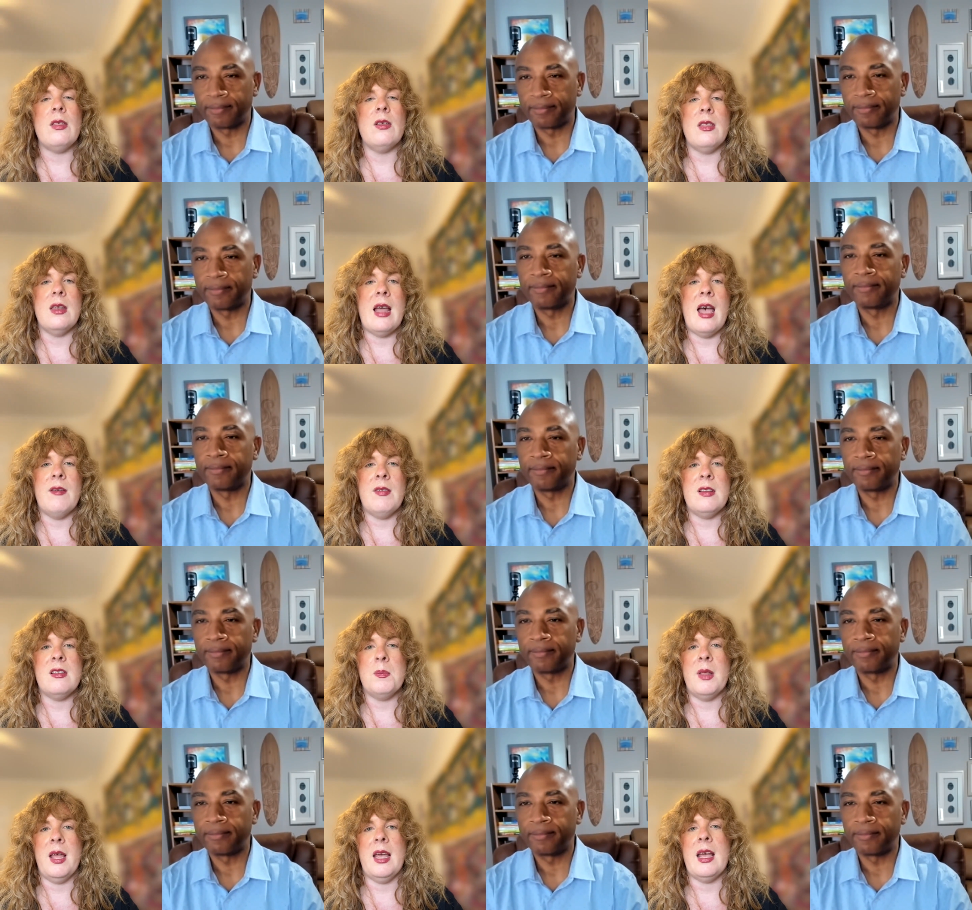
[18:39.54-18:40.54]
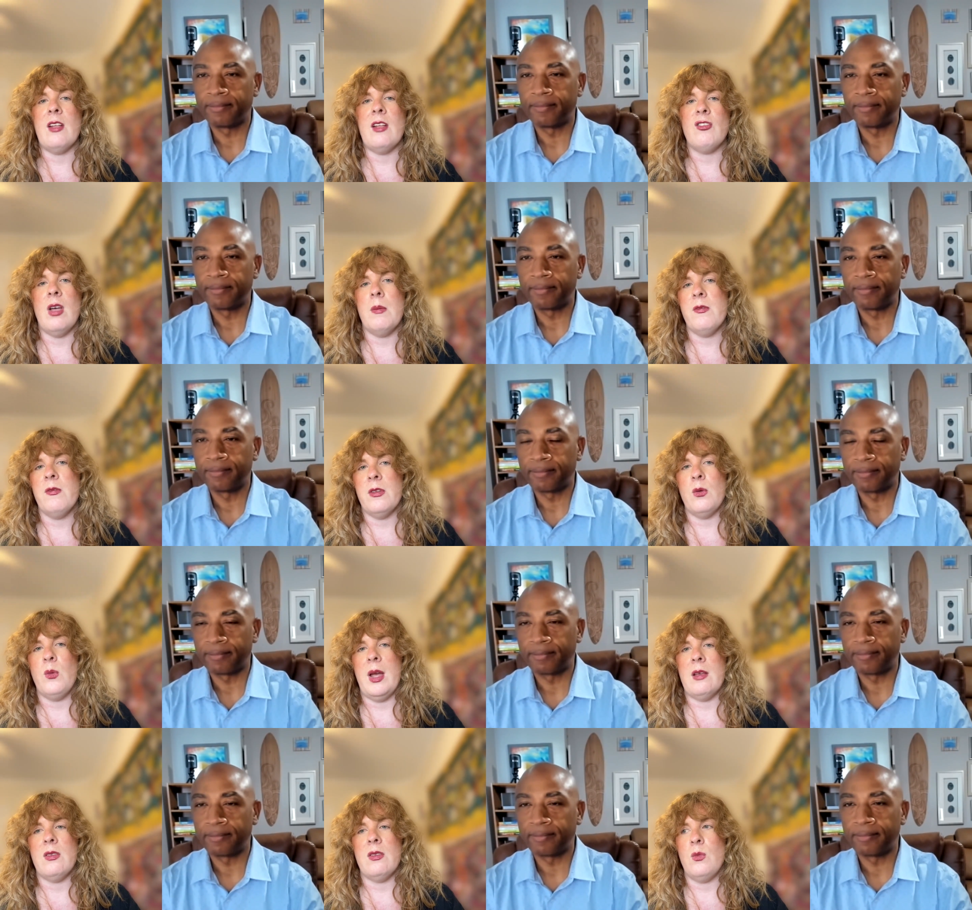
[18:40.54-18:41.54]
Speaker 1: how can I make sure that our teams
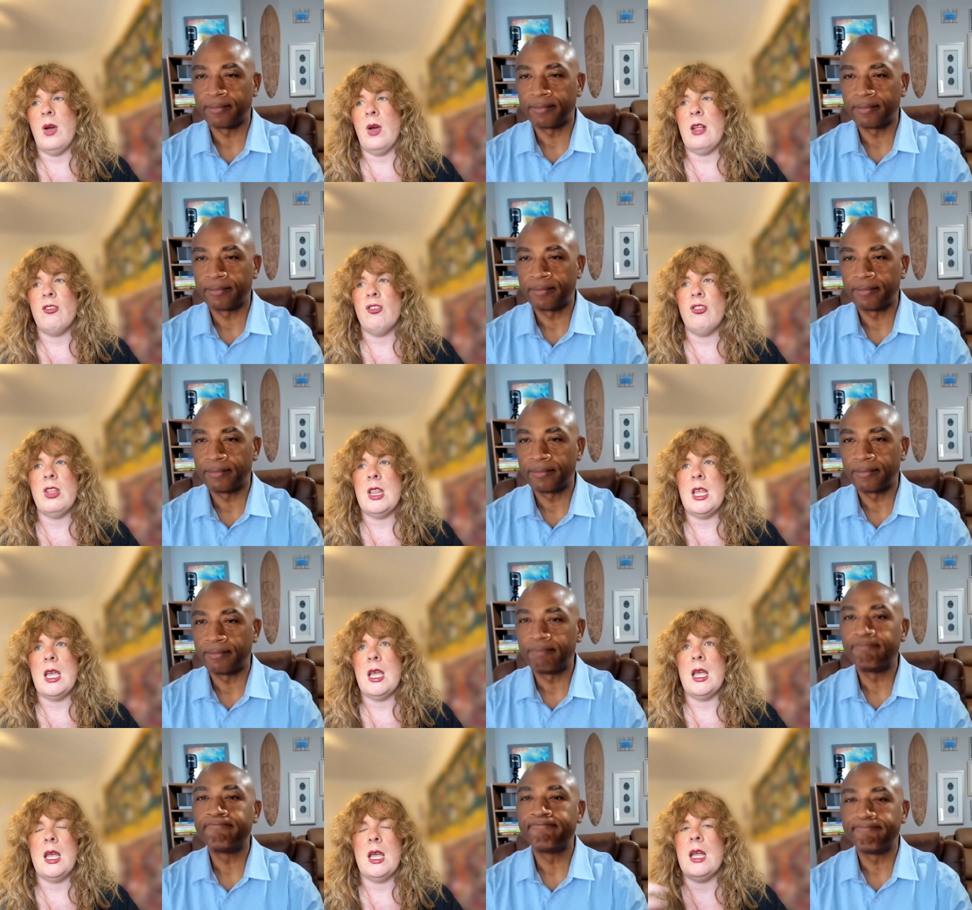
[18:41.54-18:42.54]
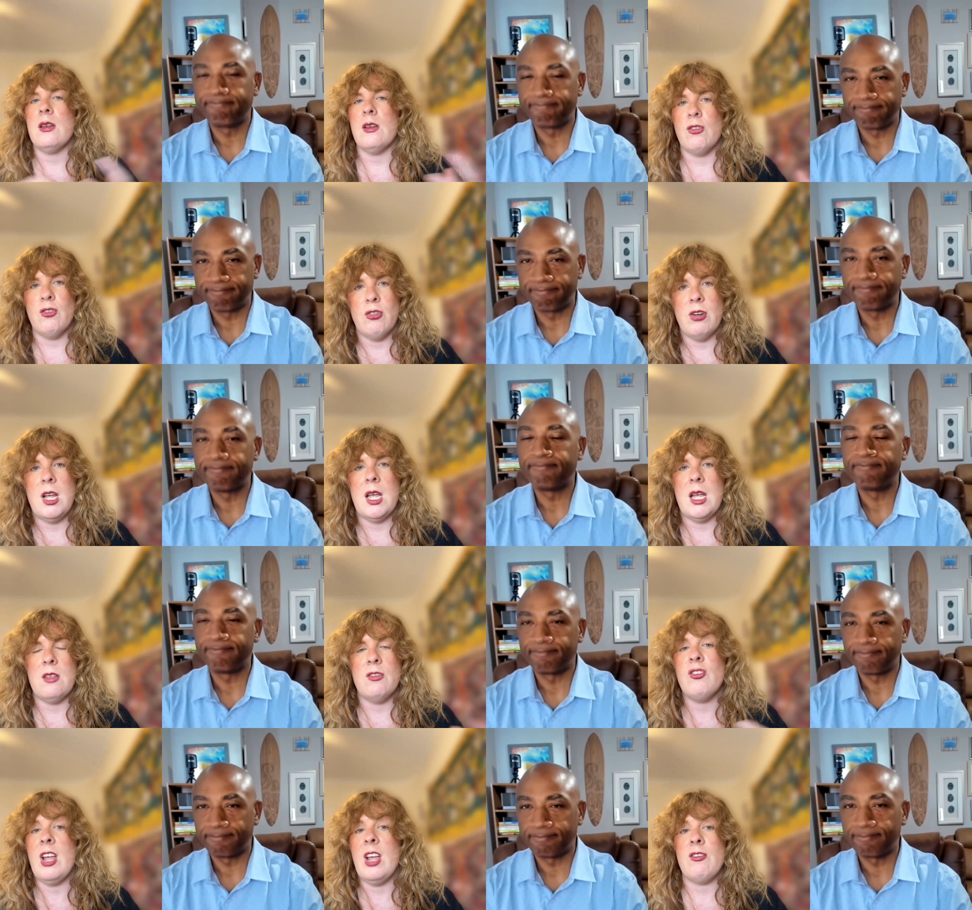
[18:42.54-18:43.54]
are coming into the conversation with the tools that
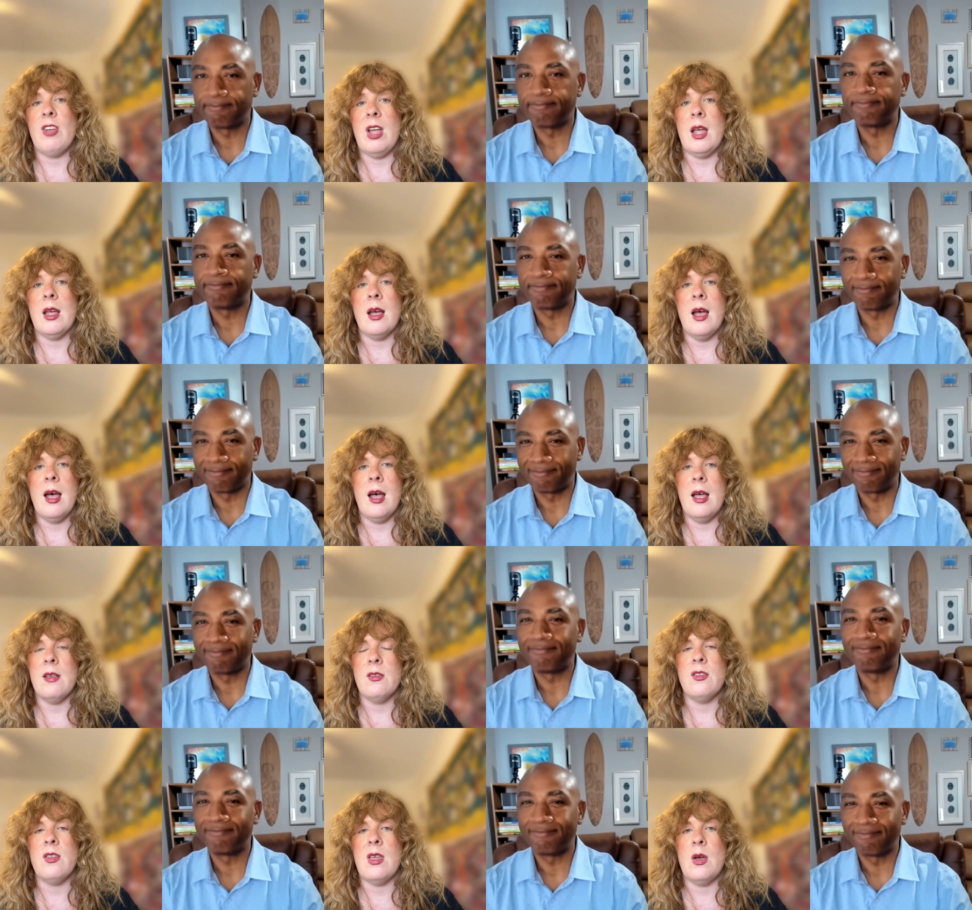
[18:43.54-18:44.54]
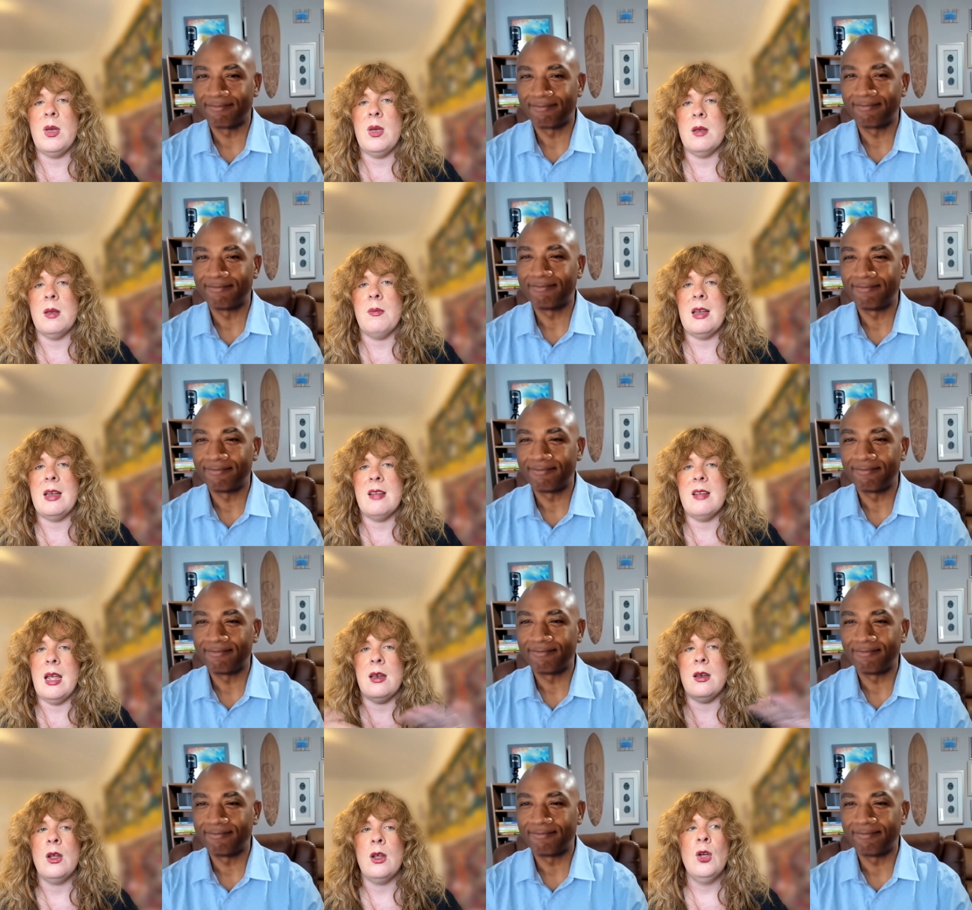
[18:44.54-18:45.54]
they need rather than having to
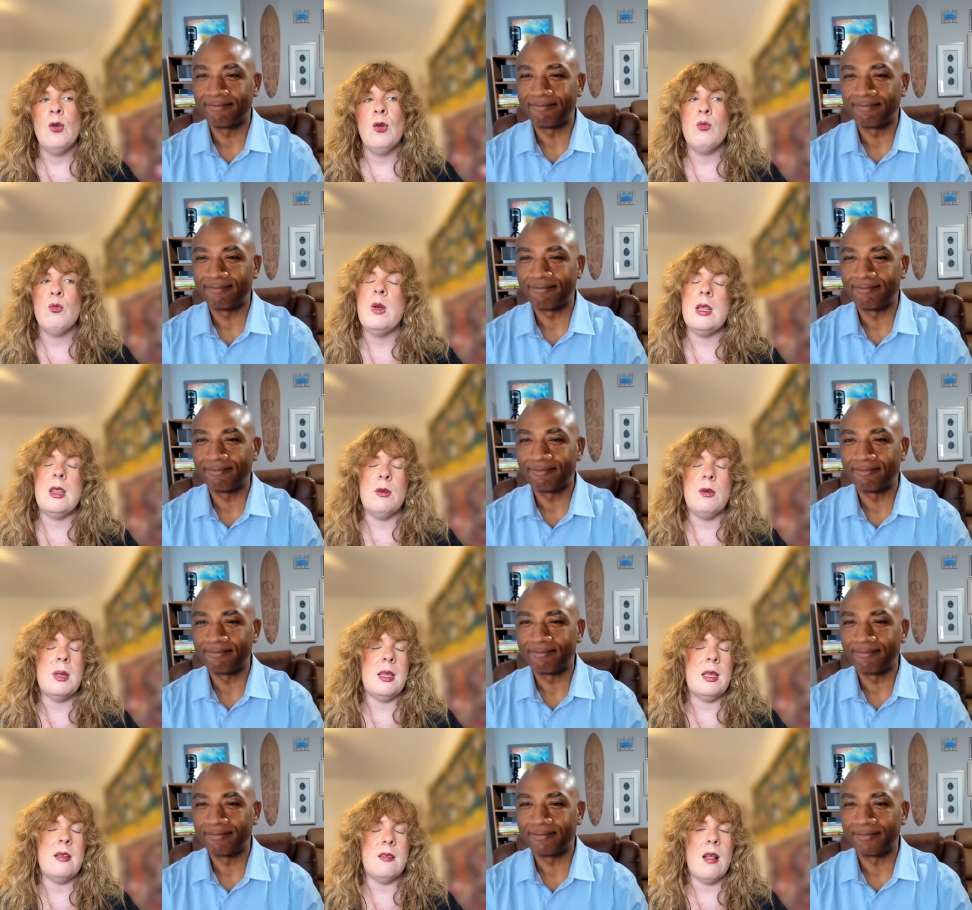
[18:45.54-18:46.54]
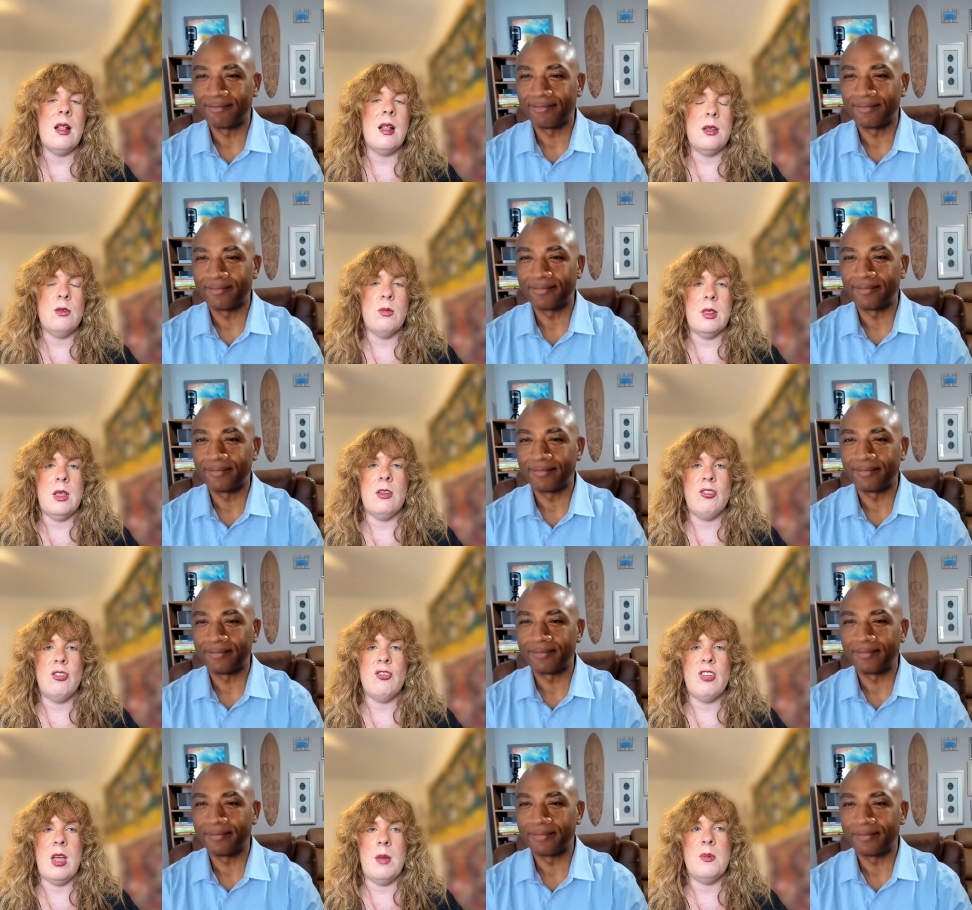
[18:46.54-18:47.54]
play catch up for the ways in which
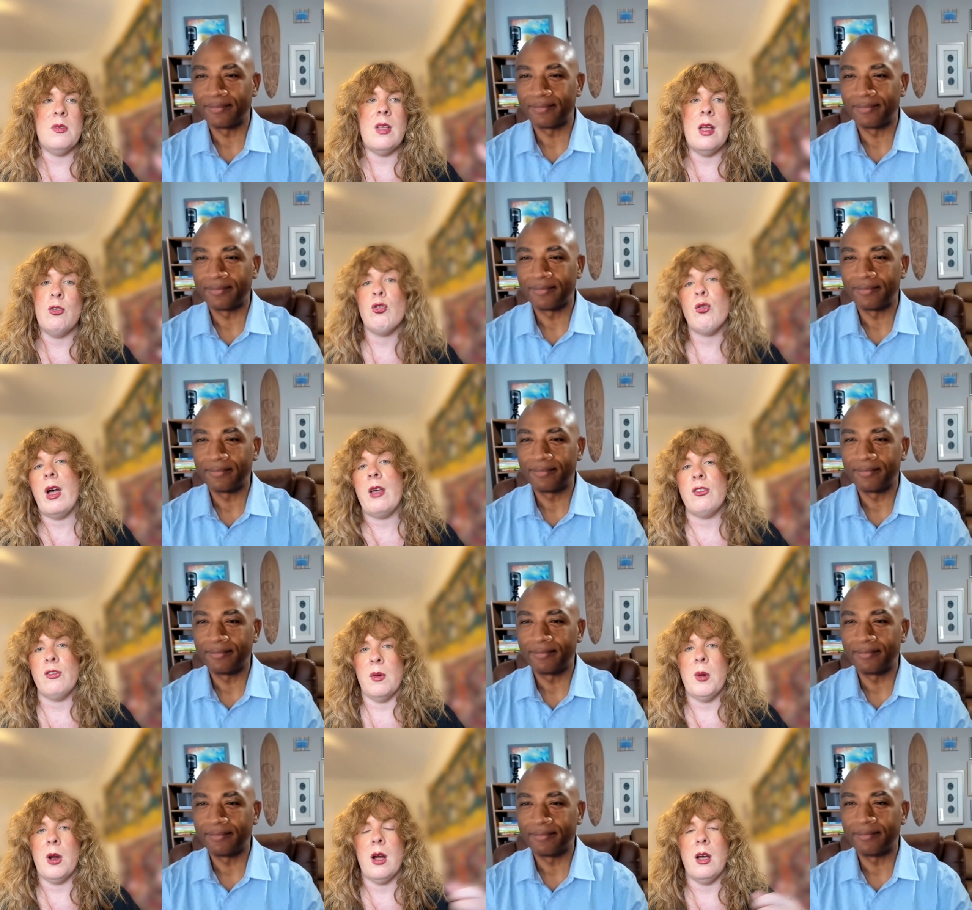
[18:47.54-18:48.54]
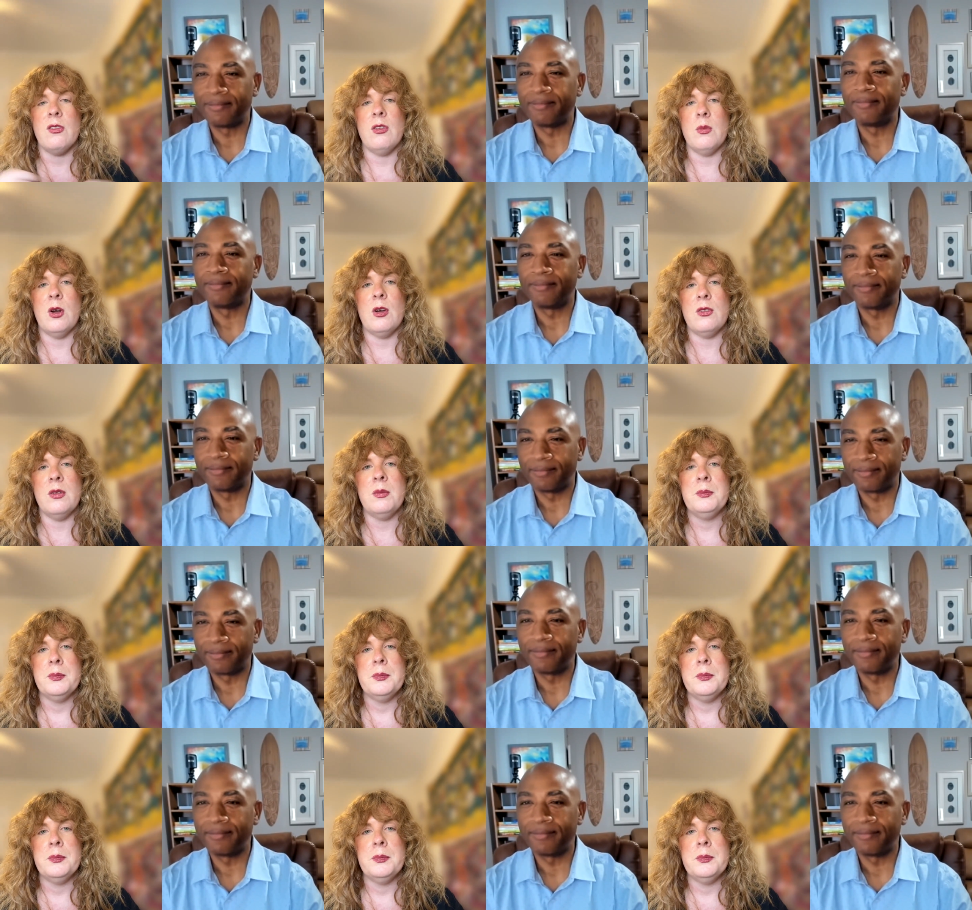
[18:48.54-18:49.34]
the industry is changing uh, so